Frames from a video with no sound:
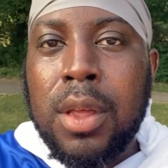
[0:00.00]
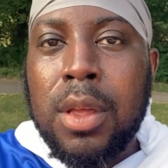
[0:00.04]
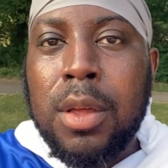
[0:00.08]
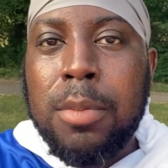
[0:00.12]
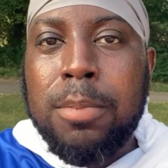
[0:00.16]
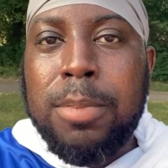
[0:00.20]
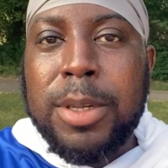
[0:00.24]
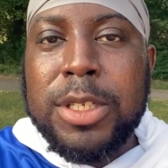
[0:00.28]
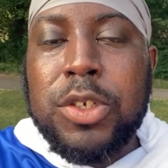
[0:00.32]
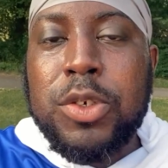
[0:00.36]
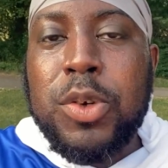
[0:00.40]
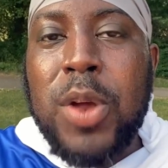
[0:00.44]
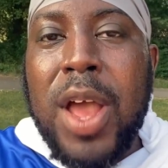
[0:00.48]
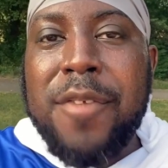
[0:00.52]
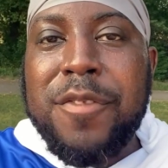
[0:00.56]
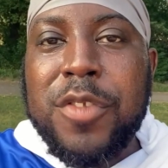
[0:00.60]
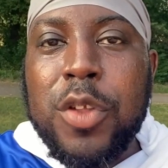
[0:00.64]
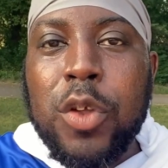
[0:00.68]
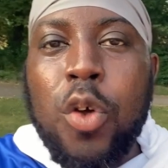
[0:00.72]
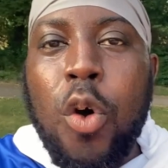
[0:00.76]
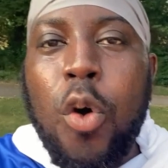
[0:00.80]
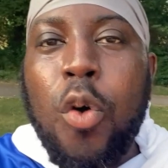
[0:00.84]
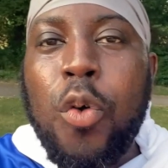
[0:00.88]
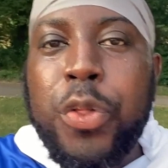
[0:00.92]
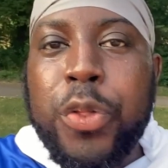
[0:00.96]
But you have to
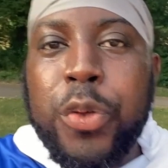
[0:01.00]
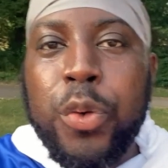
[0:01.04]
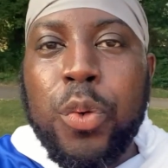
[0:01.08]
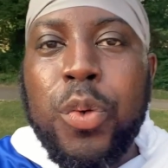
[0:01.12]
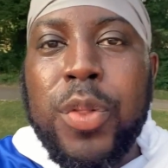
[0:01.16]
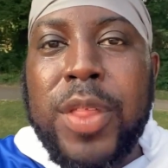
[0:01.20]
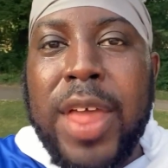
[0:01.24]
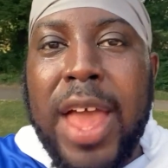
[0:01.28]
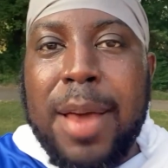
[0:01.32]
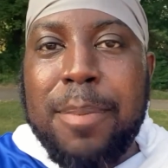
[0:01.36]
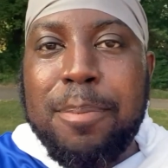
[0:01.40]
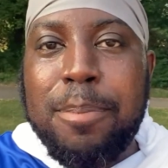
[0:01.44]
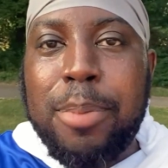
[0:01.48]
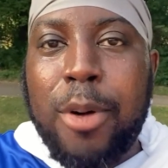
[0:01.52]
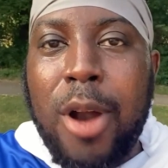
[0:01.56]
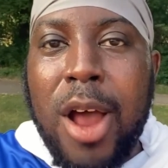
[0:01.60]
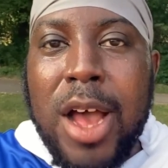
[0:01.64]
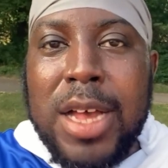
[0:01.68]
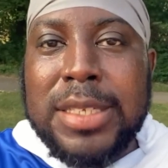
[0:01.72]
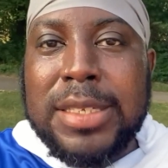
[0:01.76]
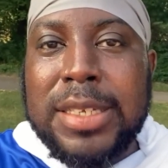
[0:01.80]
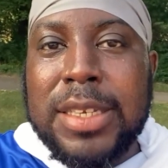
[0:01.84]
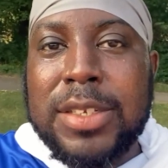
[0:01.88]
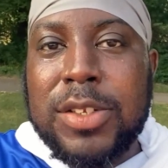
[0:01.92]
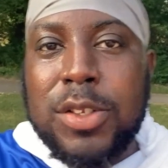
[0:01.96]
go through that
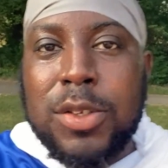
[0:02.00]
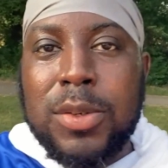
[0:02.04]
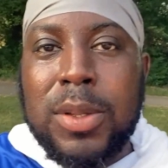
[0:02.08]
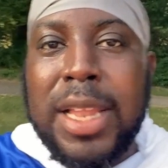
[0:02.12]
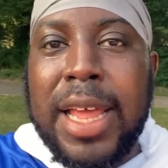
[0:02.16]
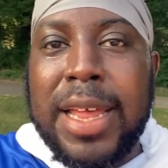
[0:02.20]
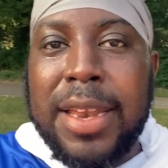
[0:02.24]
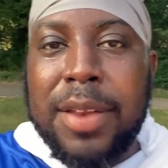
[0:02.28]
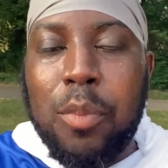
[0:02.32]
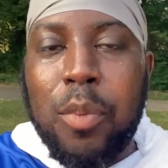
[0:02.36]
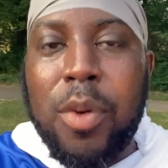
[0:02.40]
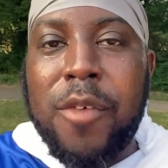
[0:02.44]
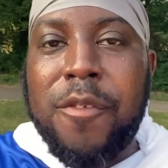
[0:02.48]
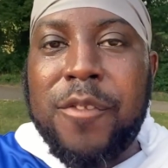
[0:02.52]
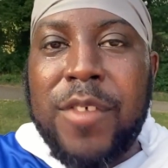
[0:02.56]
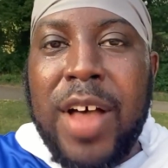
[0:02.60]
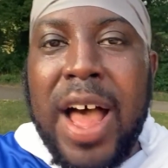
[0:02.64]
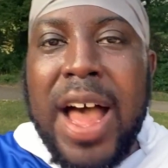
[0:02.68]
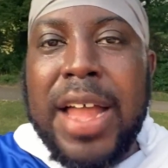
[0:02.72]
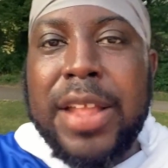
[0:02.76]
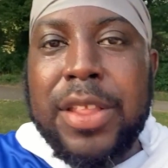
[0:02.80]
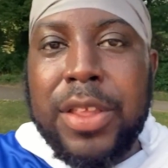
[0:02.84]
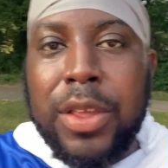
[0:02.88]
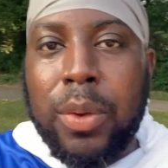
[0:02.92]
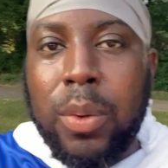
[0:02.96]
process to let it
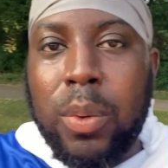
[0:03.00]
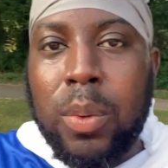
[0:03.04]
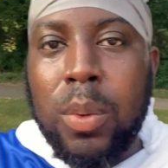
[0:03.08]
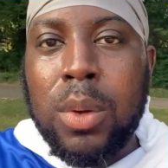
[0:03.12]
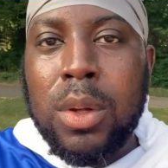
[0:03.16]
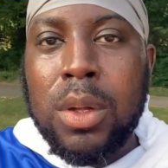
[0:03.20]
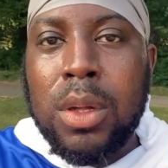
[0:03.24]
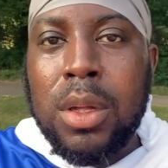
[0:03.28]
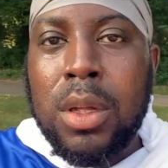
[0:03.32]
refine you.